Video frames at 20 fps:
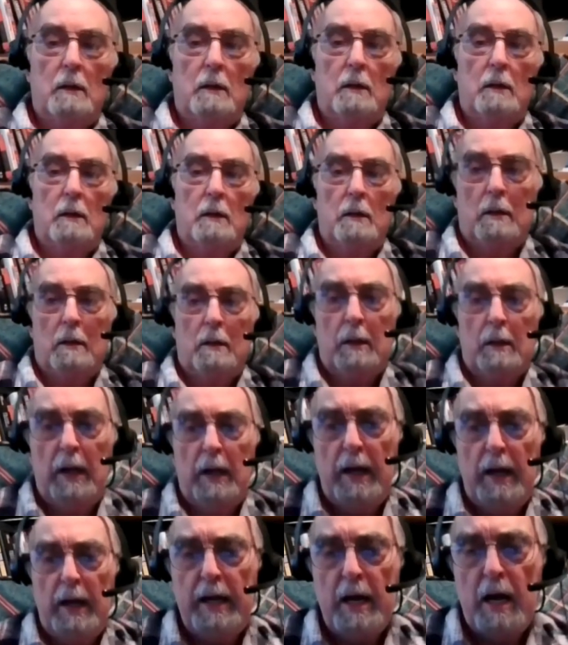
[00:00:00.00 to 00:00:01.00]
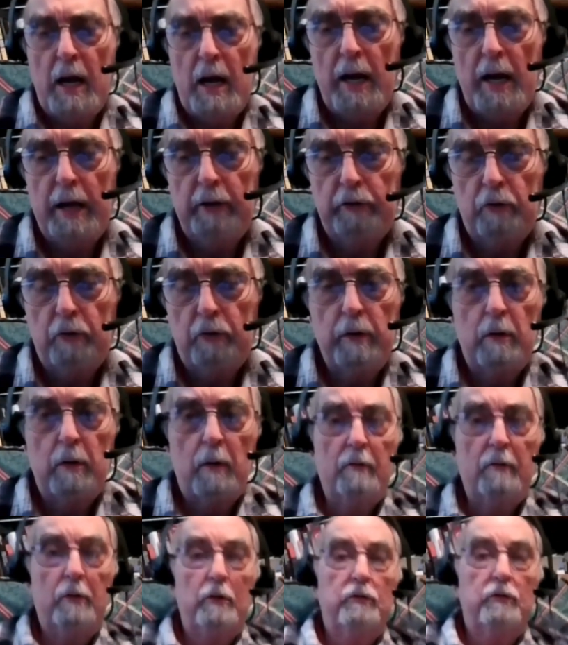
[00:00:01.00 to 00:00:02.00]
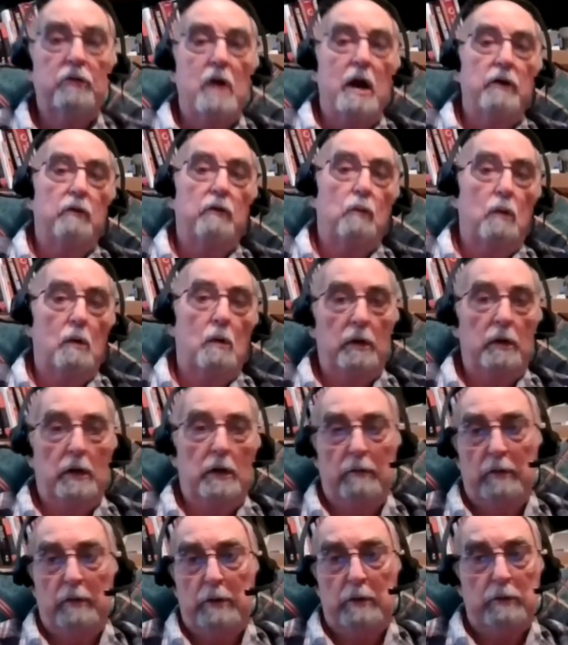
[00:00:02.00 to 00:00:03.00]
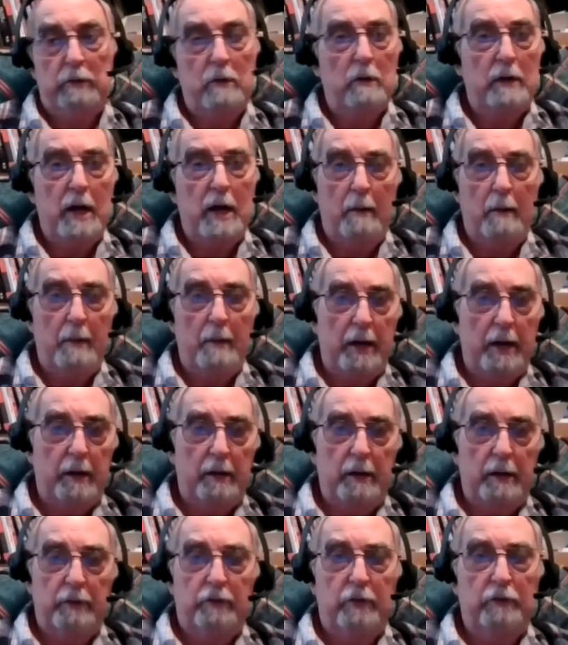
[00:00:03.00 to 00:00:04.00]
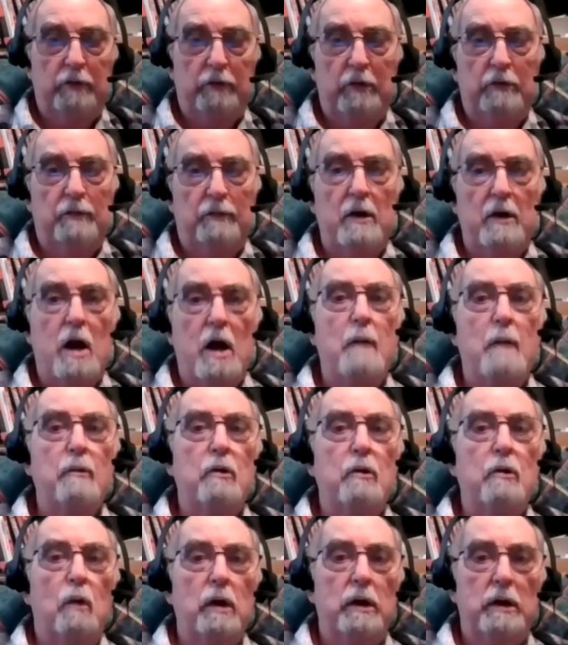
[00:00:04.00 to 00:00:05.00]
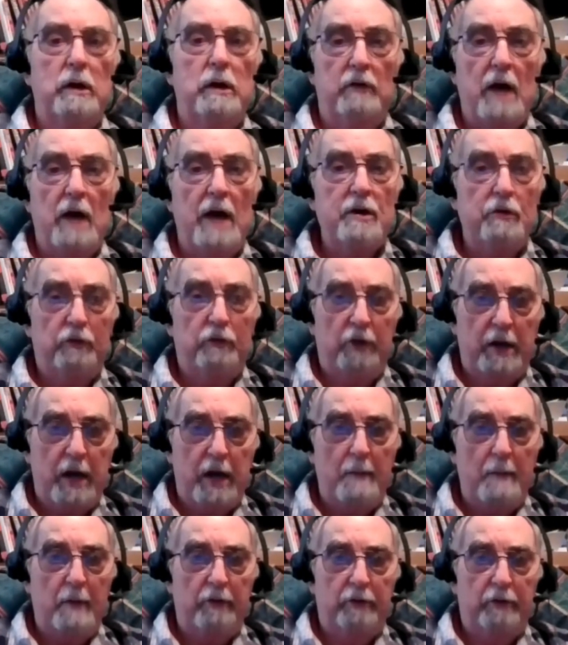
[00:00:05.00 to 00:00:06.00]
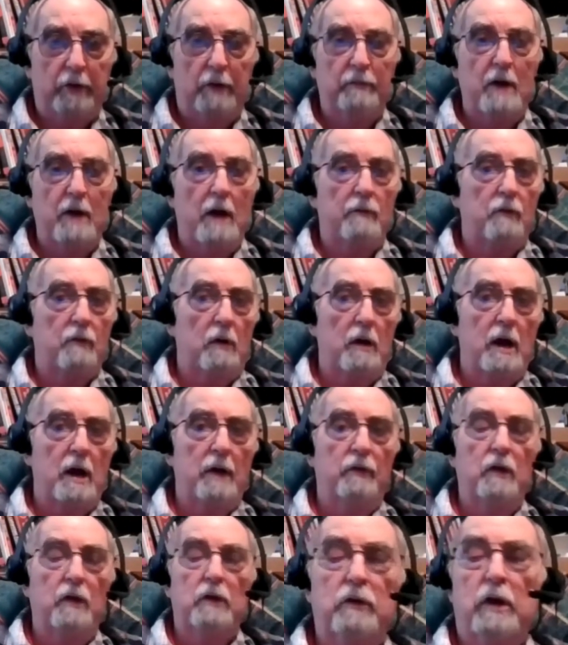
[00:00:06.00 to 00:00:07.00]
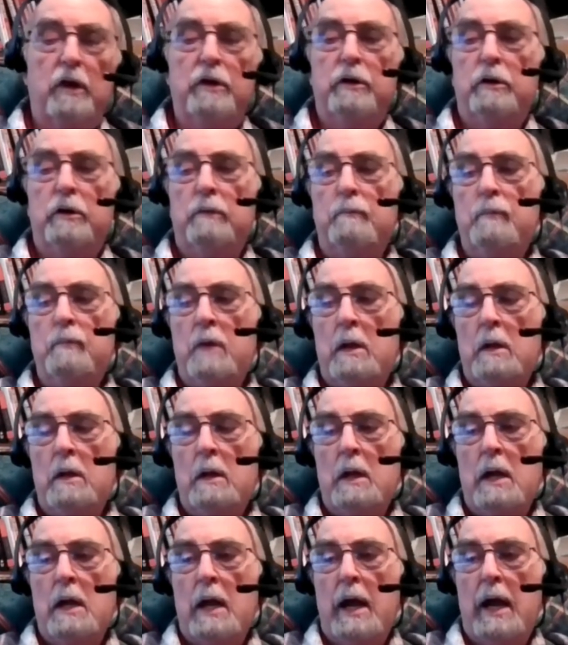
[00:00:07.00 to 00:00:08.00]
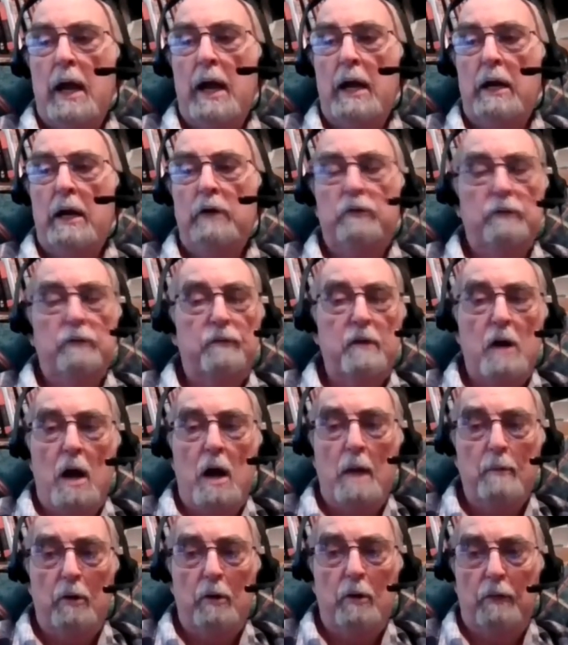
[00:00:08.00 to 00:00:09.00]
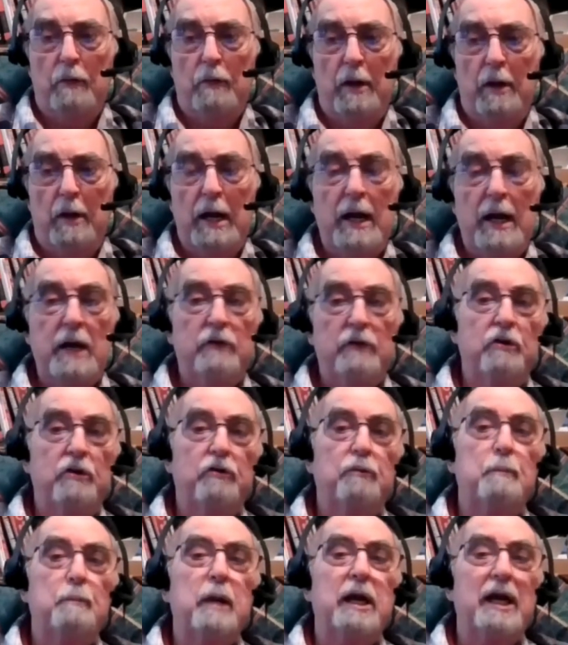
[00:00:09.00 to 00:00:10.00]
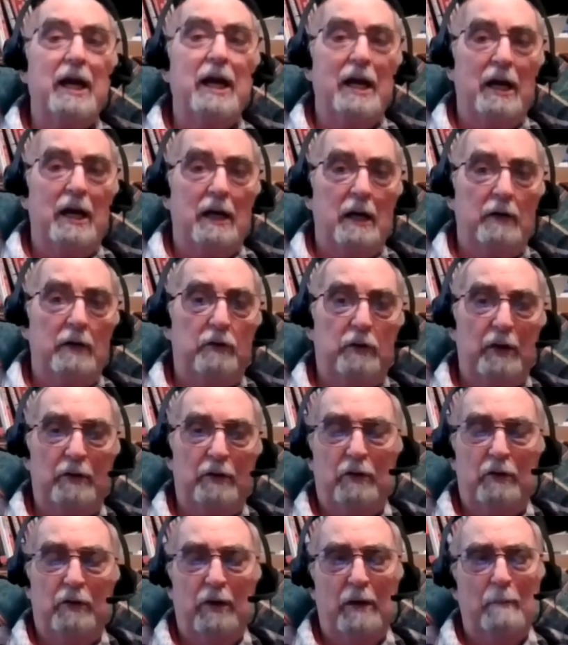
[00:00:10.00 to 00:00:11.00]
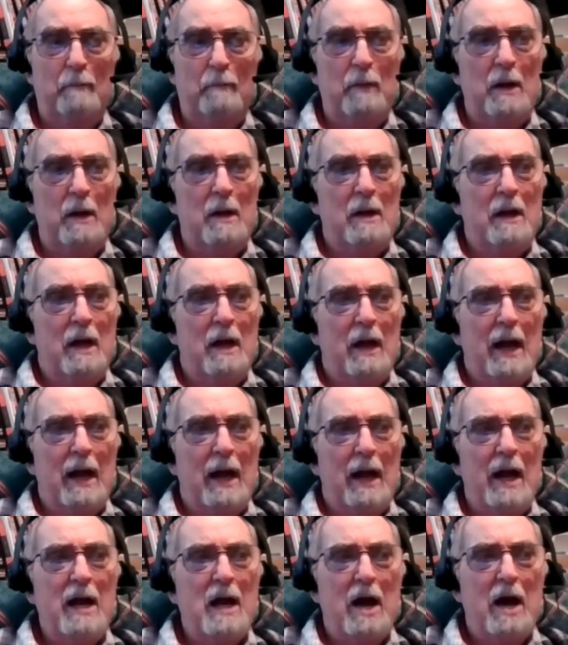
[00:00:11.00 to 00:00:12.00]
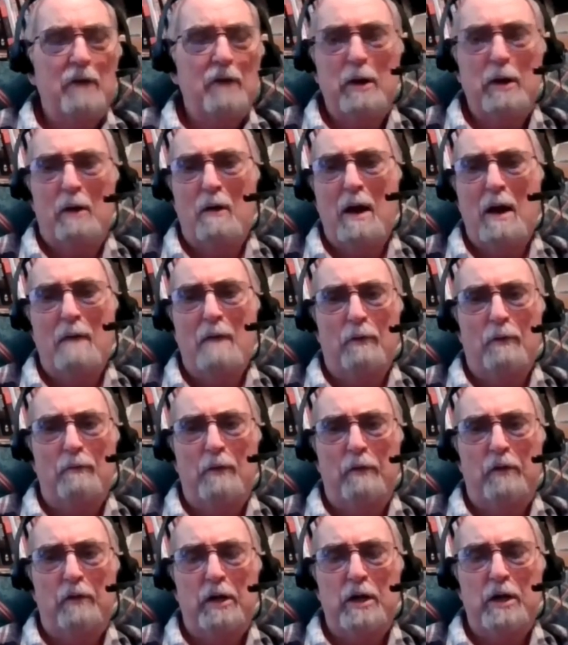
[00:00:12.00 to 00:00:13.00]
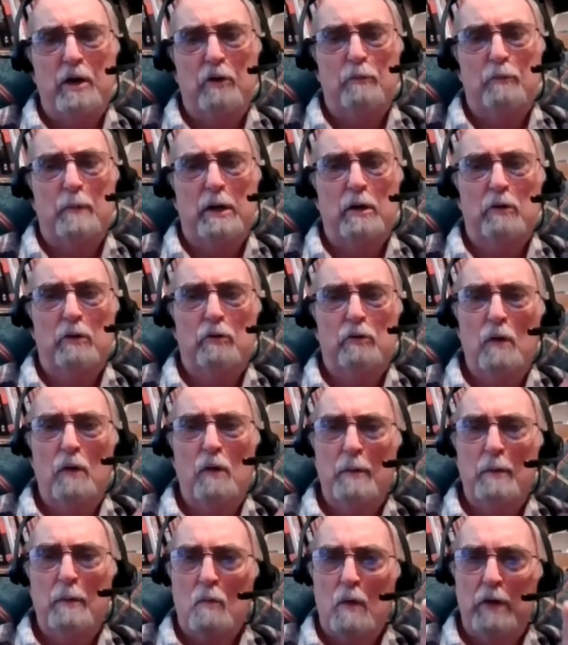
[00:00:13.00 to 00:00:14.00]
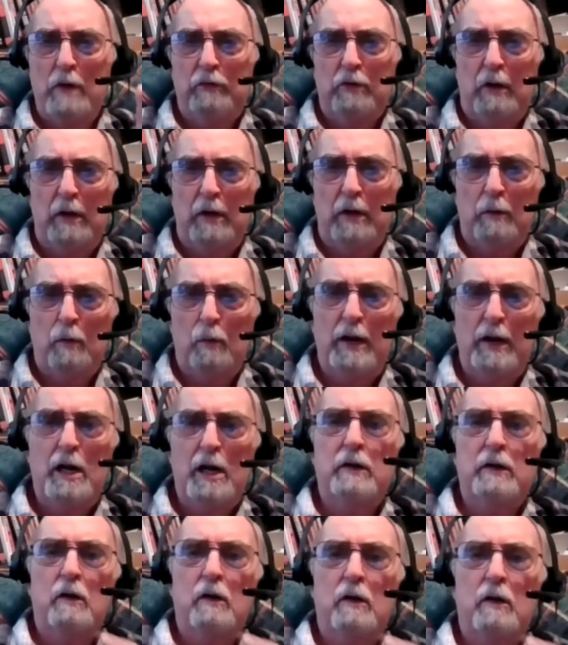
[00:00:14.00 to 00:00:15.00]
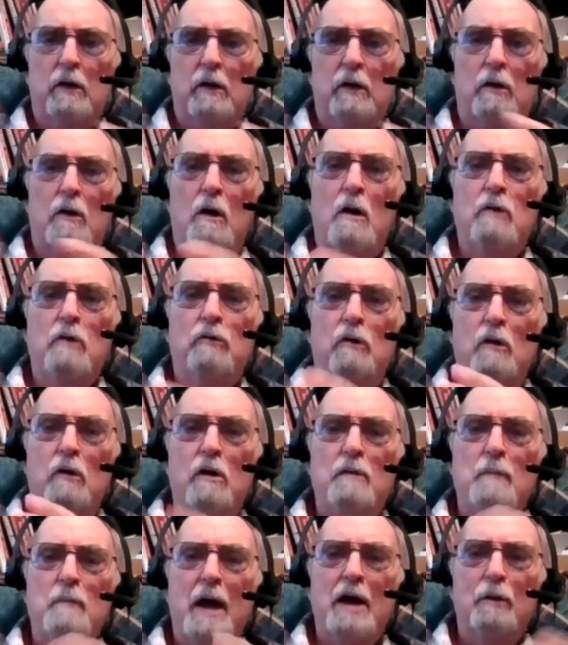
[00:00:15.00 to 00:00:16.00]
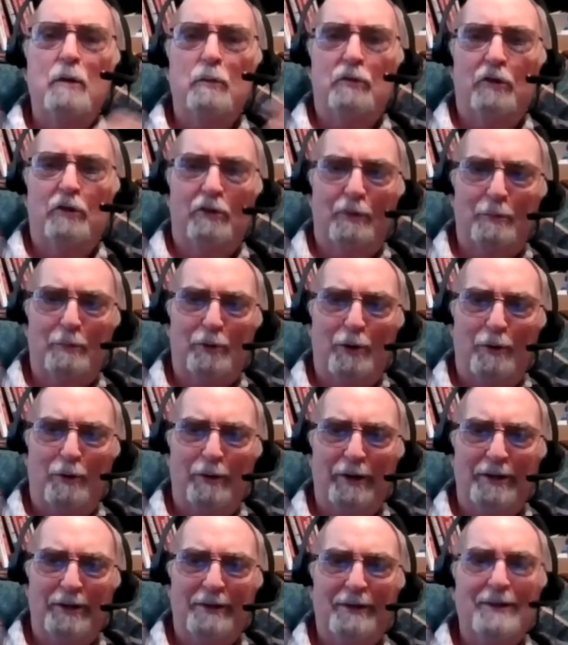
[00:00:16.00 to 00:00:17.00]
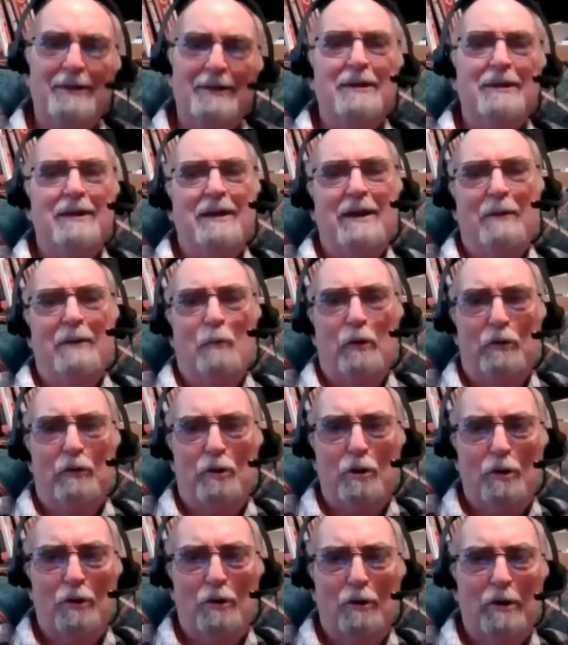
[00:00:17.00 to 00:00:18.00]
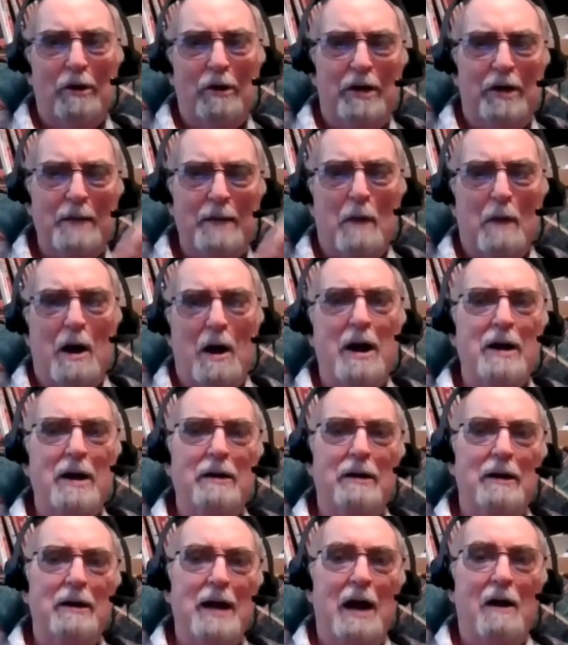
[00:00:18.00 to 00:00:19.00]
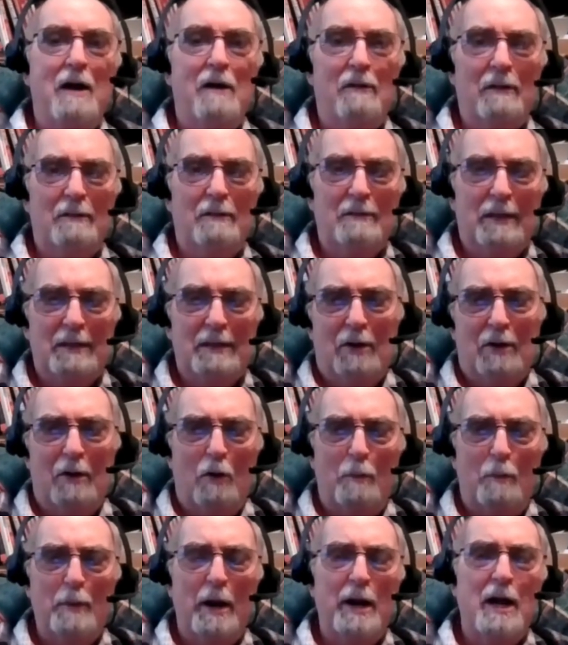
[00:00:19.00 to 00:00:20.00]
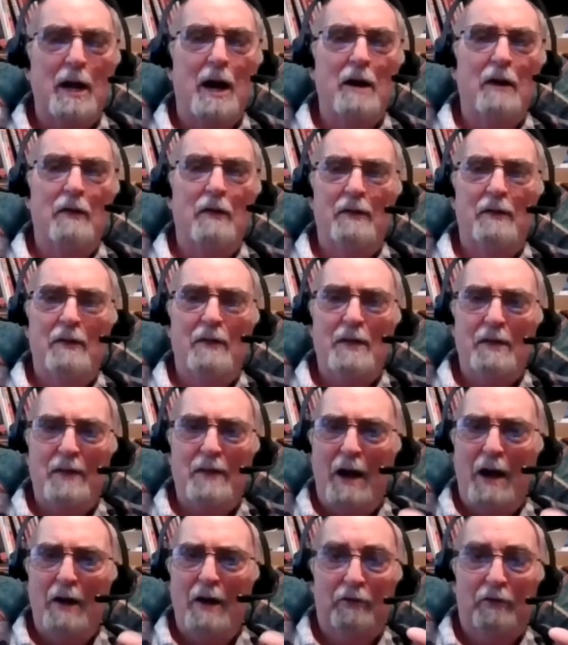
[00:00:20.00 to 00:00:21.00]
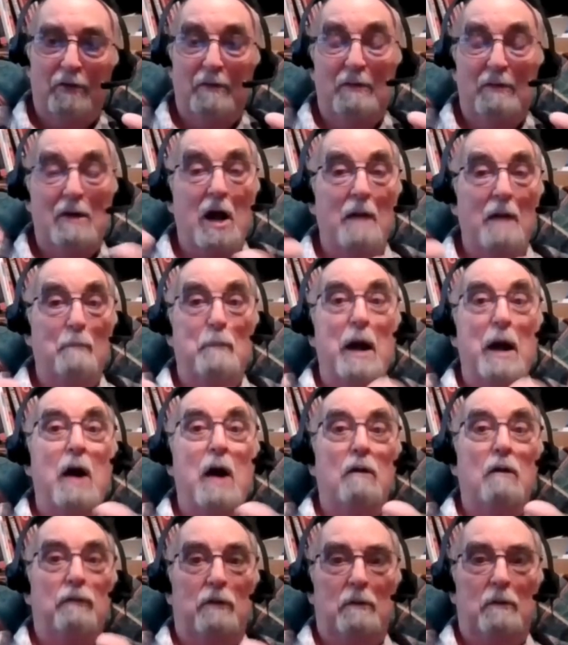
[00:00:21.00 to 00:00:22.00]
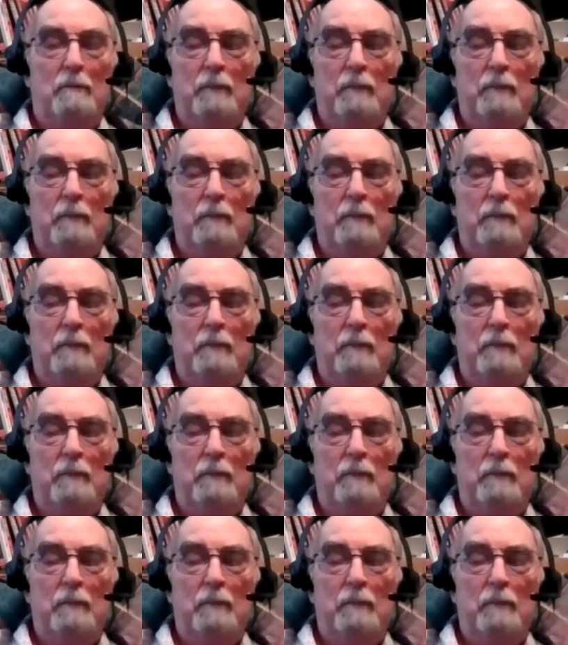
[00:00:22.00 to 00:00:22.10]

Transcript: yeah, AI is going to revolutionize the world we live in. There's no doubt about it. It's phenomenal what it does. I use AI myself now for a lot of things do, and it's a phenomenal thing. And it's just beginning. It's AI has been around for 50 years, but it's only been recently that when they got the large learning management systems going with Google and DeepMind and now OpenAI, now it's gotten powerful.